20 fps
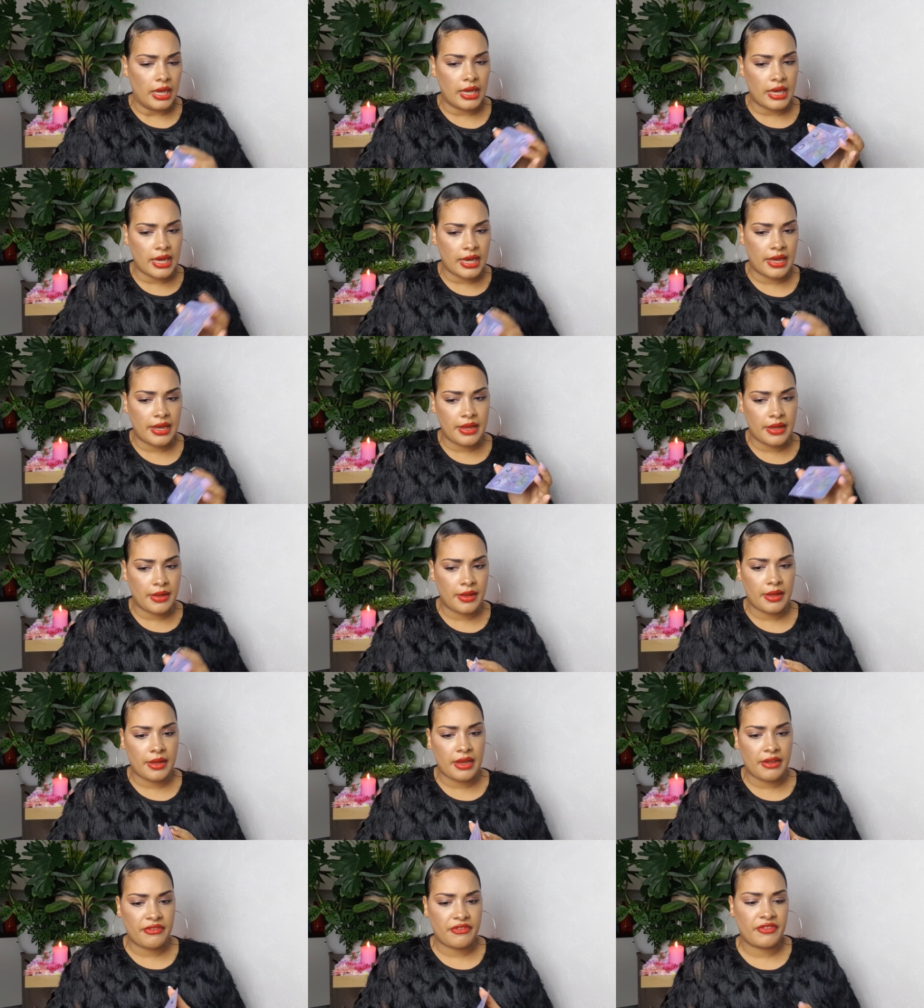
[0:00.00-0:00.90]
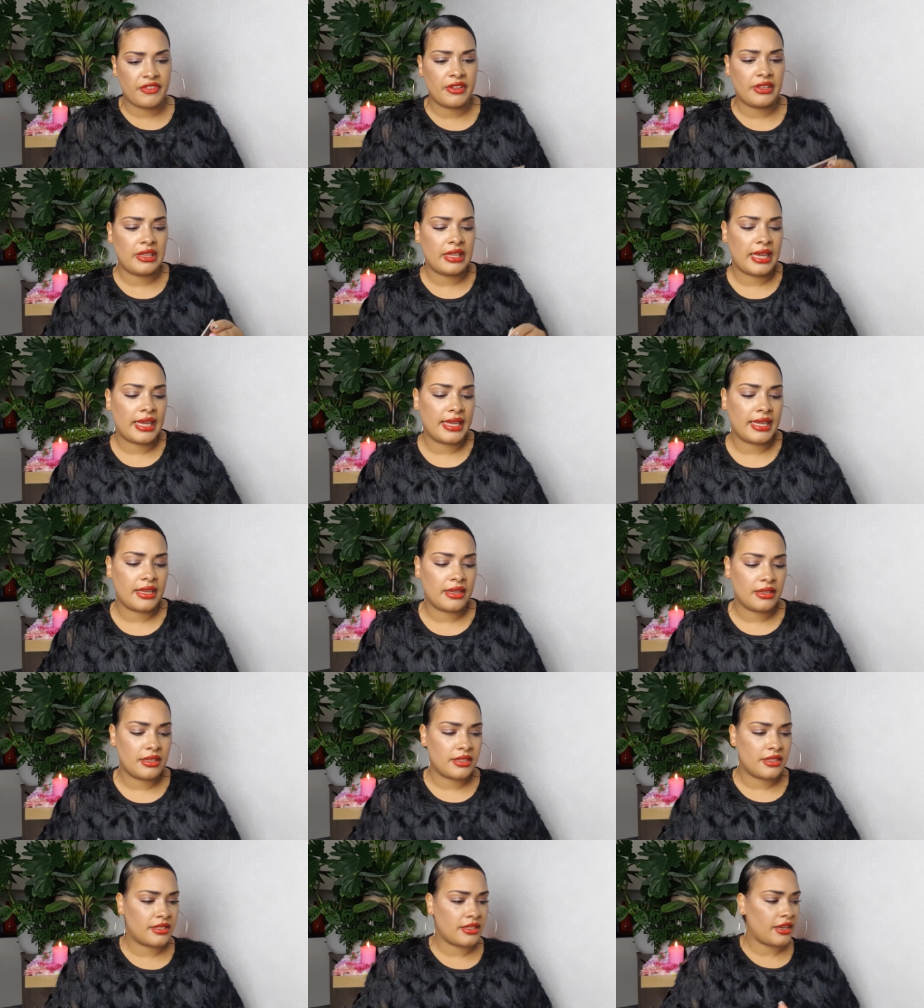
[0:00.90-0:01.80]
I uh, feel like
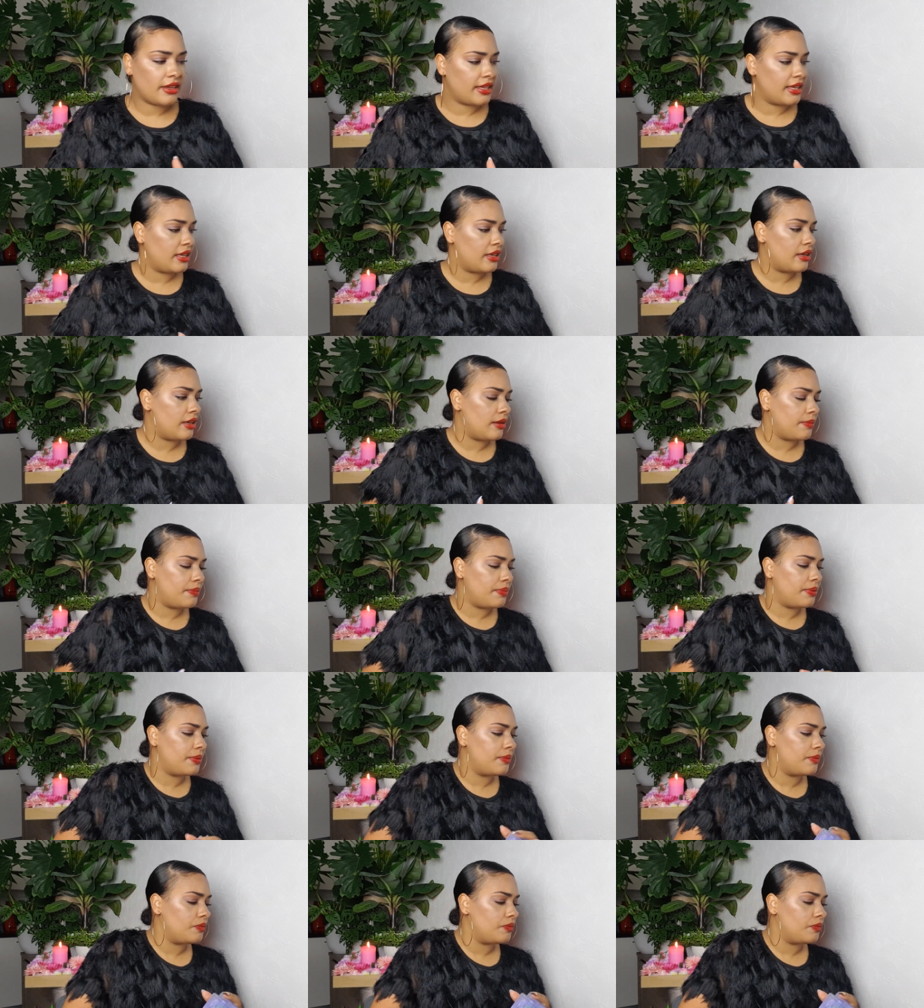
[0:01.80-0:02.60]
stocking up